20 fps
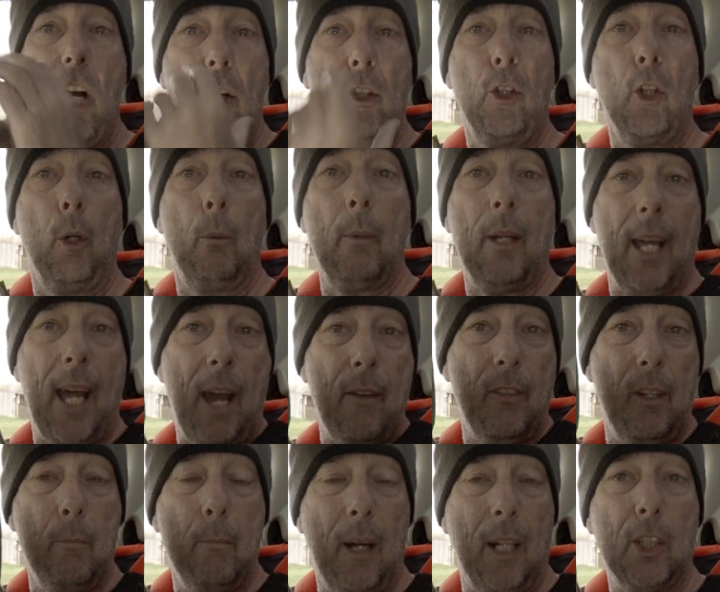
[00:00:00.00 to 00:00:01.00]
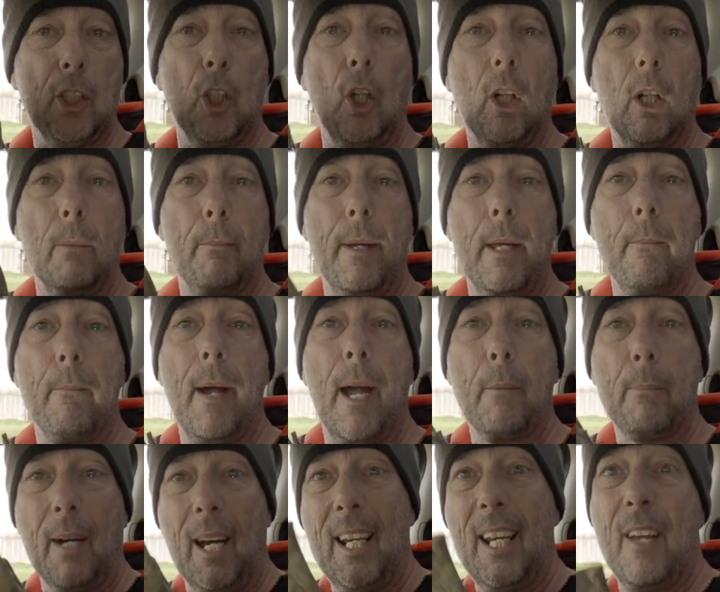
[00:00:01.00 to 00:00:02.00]
Normally I a much longer
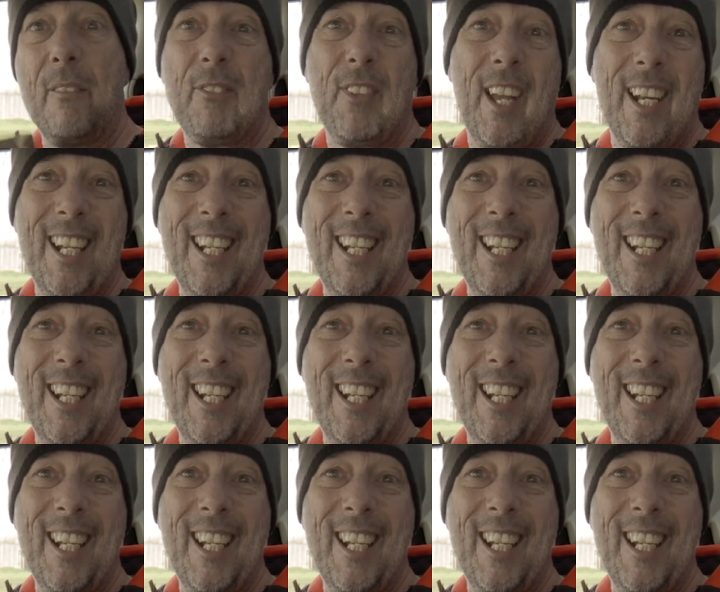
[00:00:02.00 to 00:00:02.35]
beanbag, but I left that